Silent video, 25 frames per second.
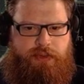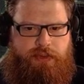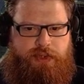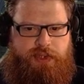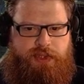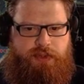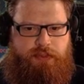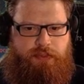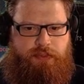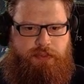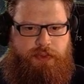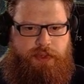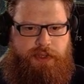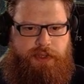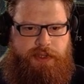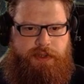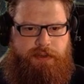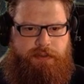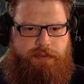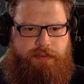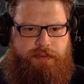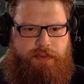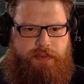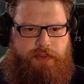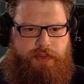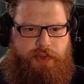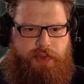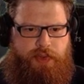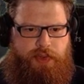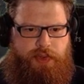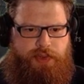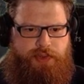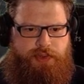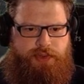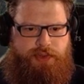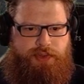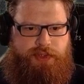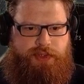somewhere.
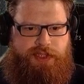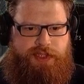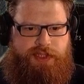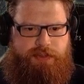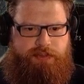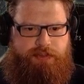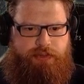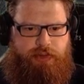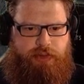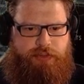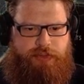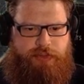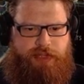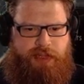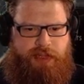This will probably be the